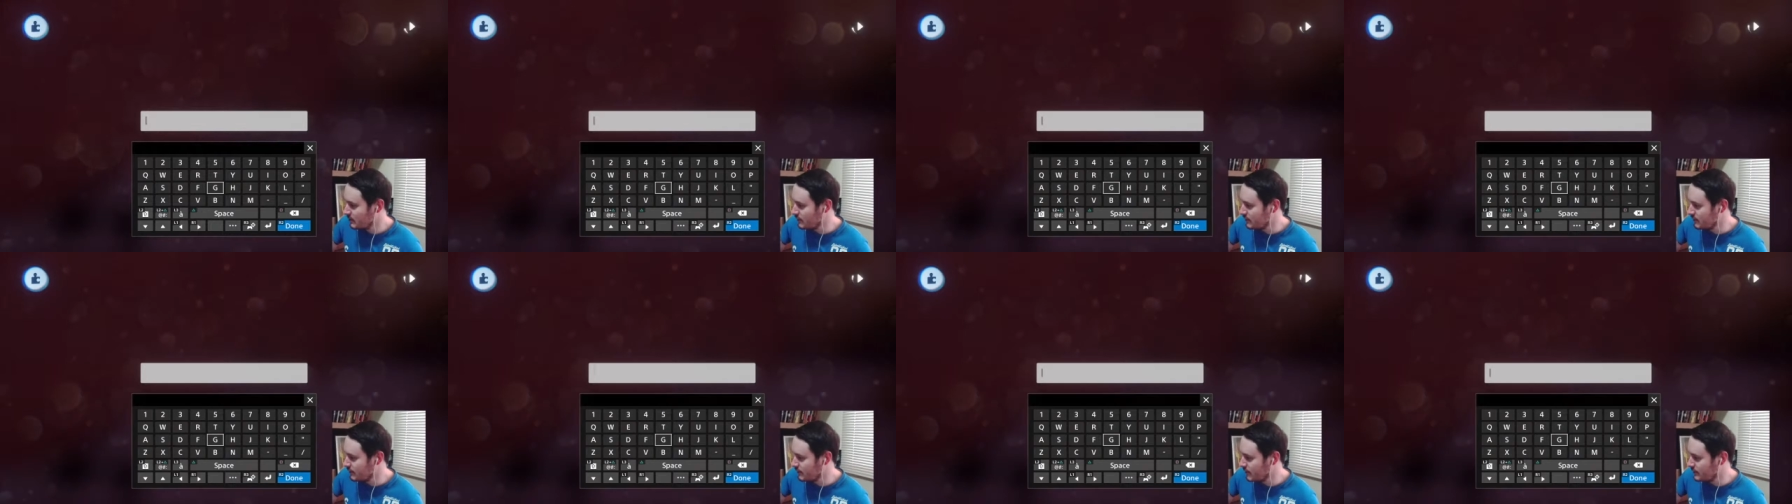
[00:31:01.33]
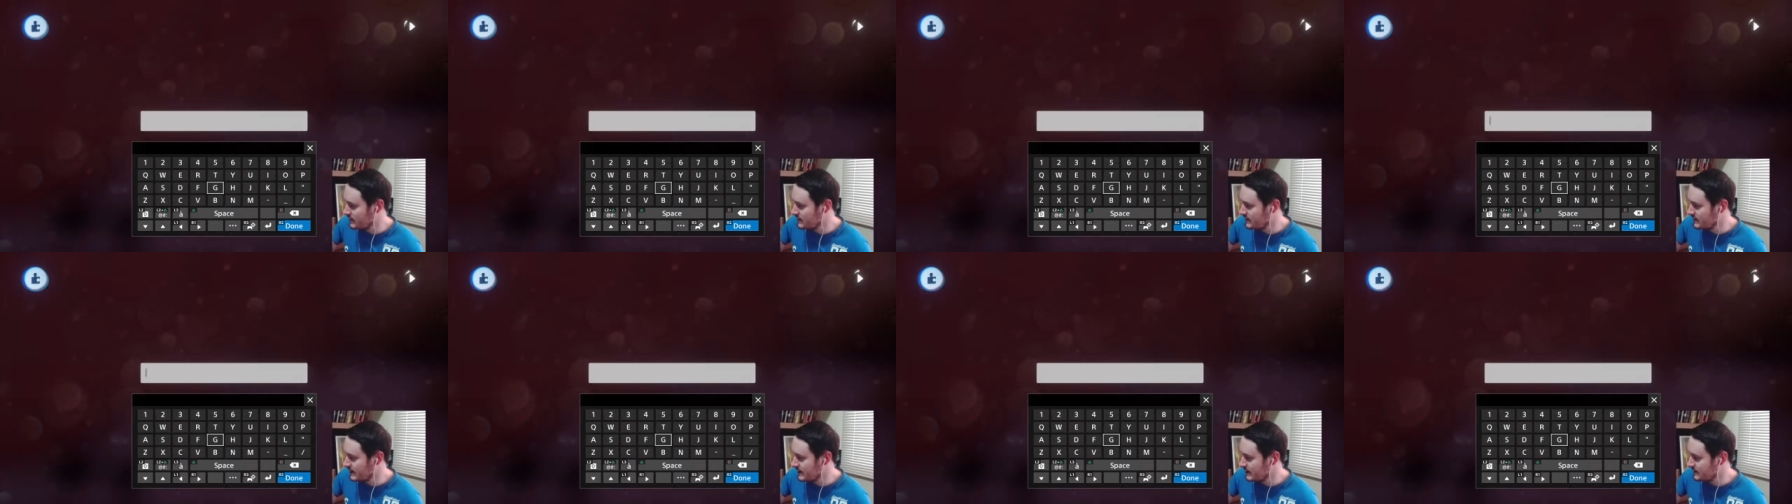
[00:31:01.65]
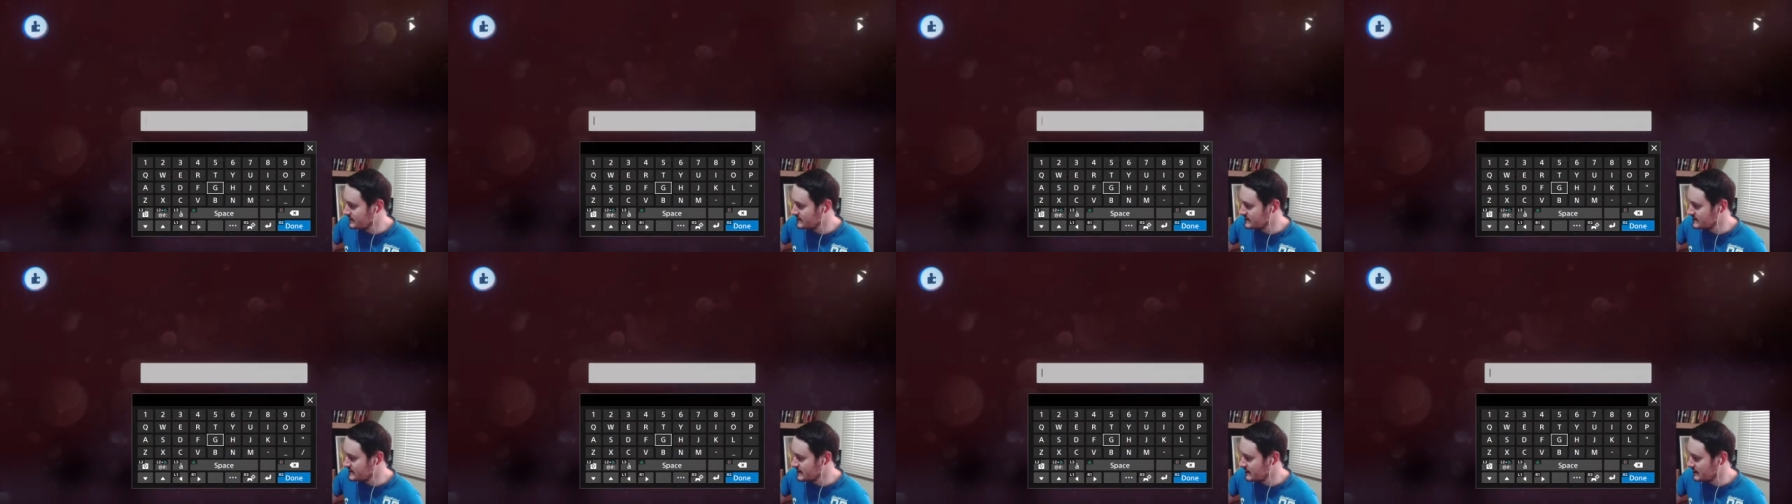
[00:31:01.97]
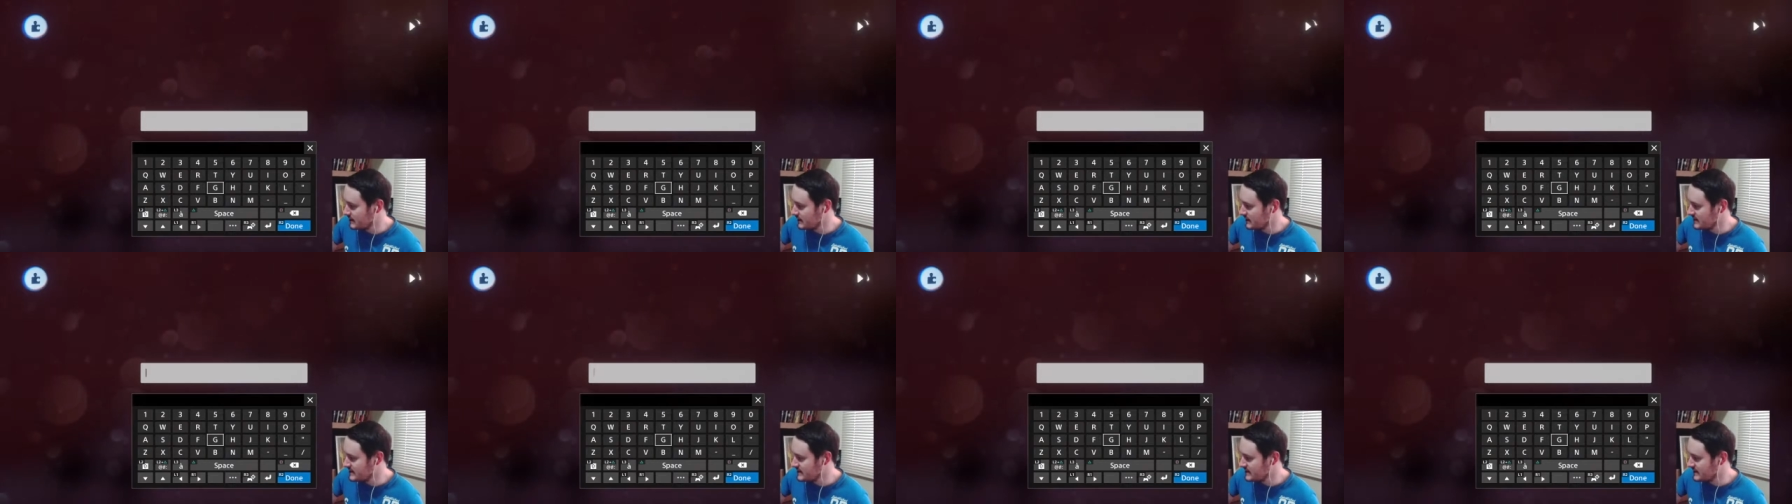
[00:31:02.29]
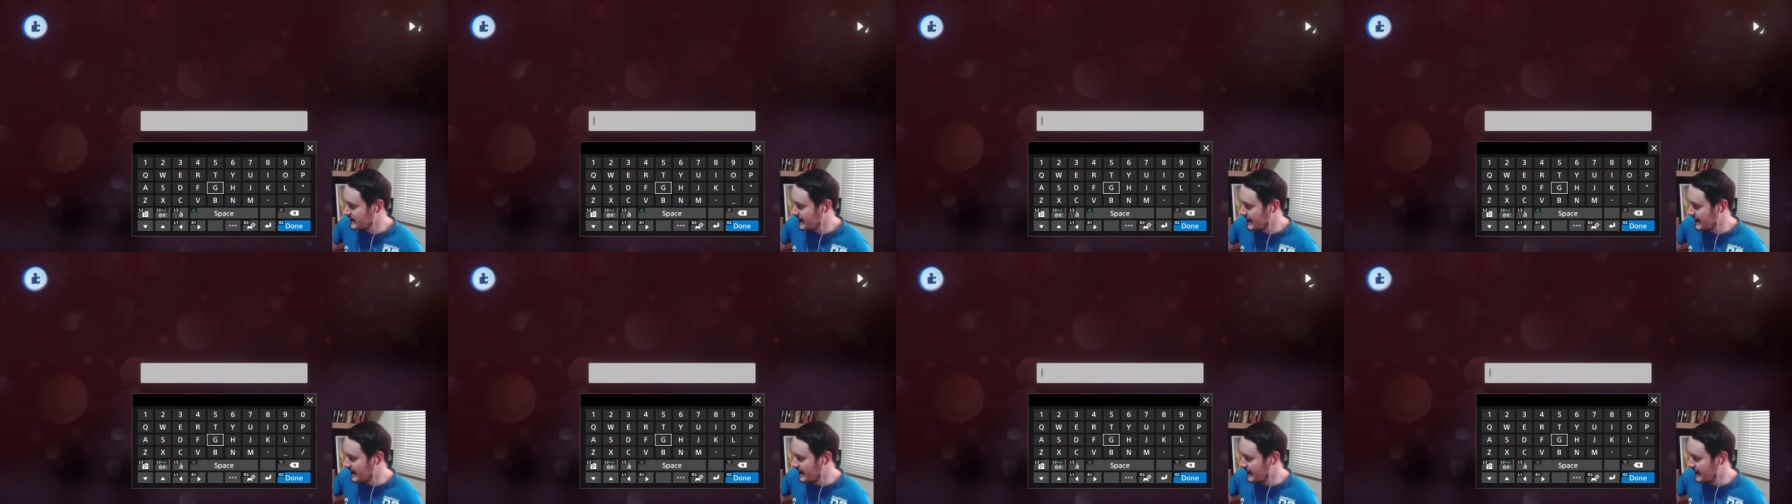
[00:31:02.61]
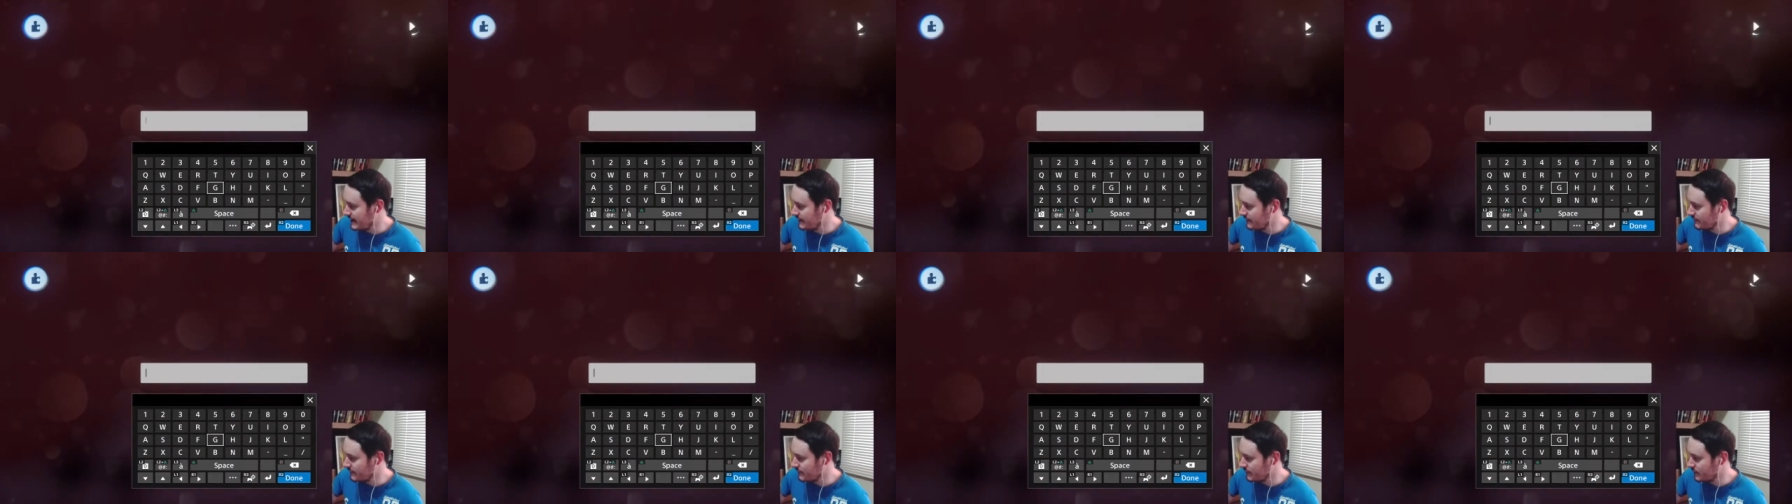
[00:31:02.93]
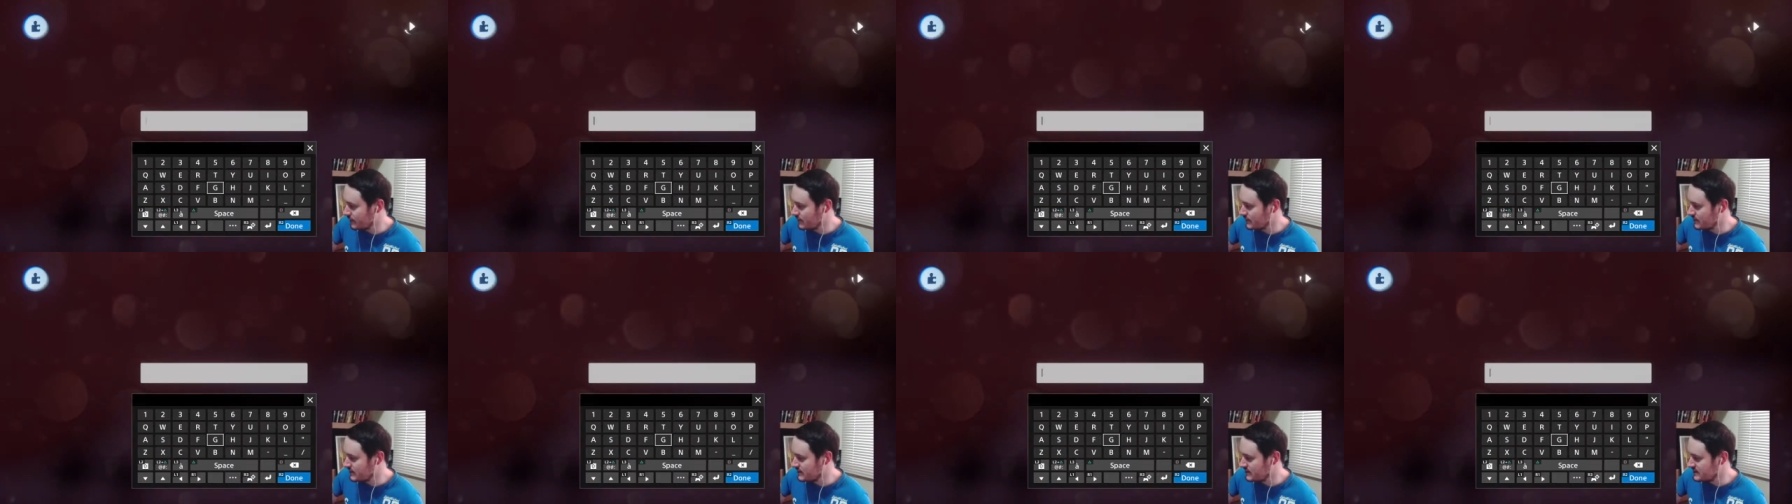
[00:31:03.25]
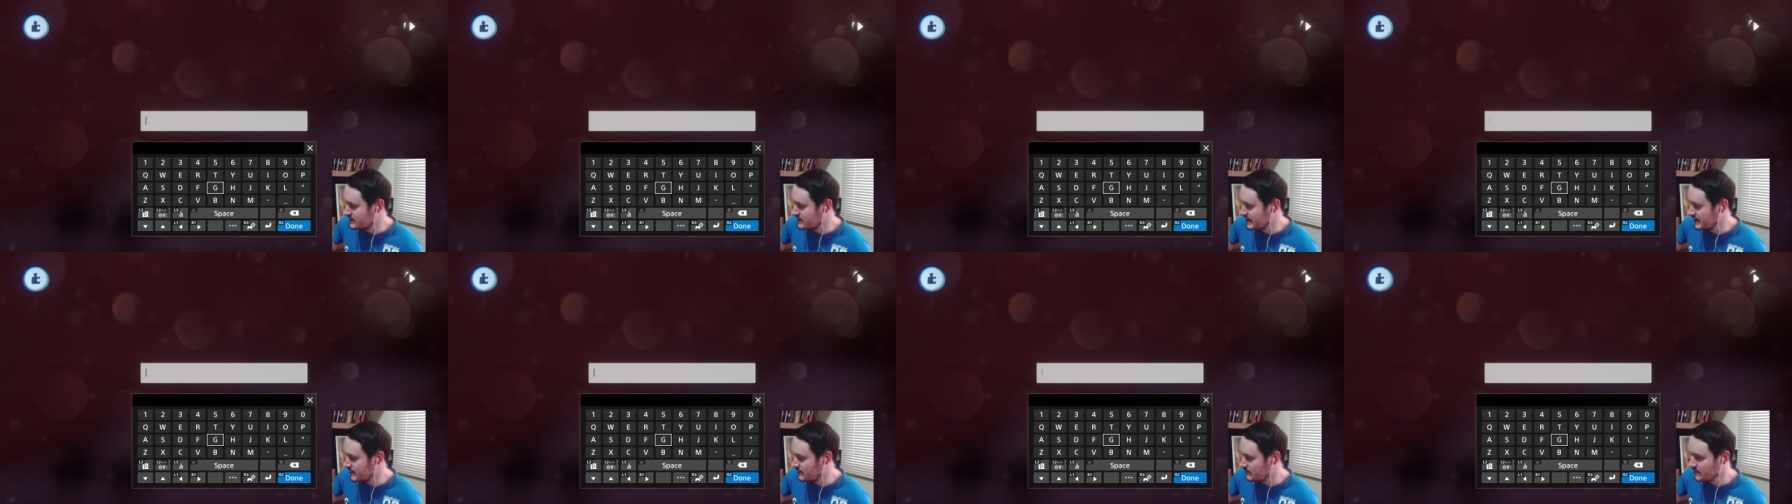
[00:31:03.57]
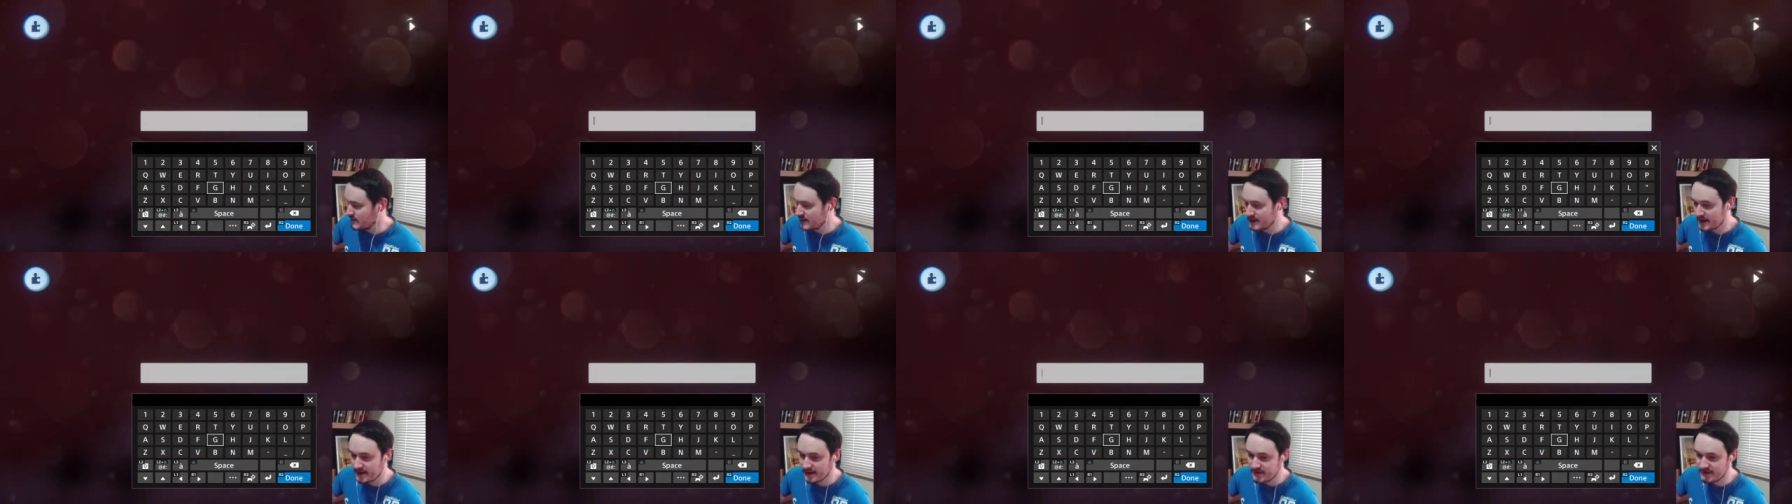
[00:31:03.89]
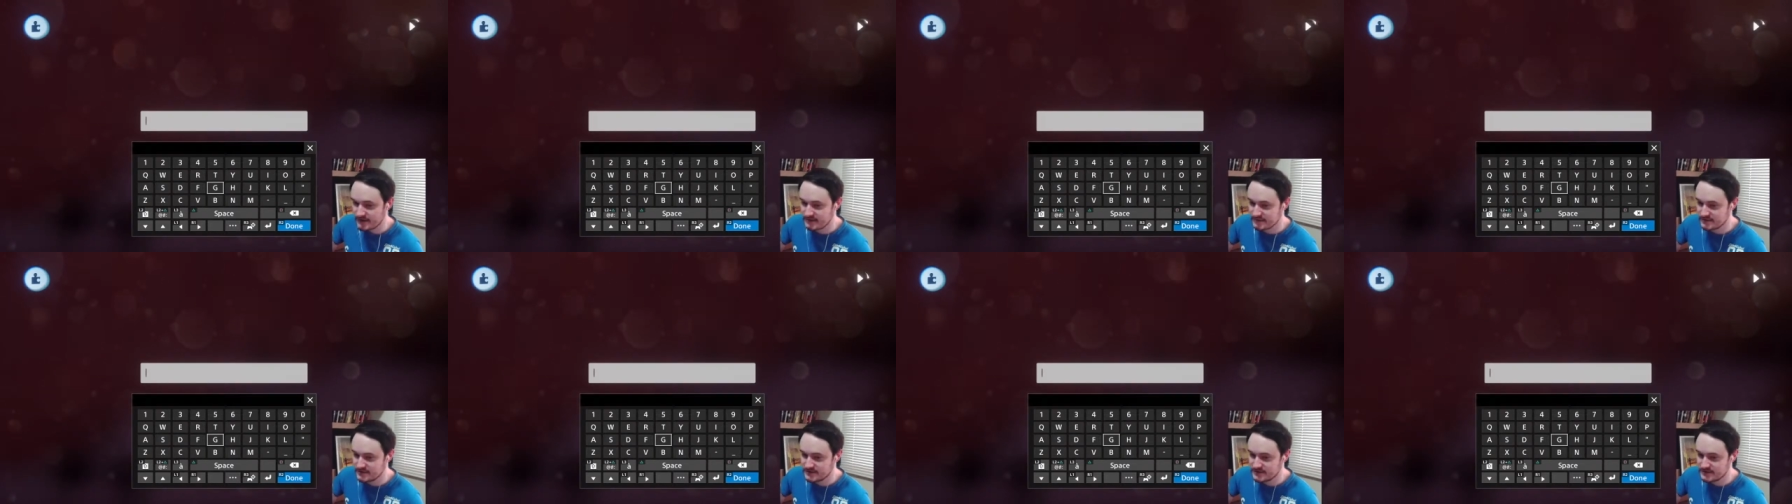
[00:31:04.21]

font types, at least half look the same, yeah.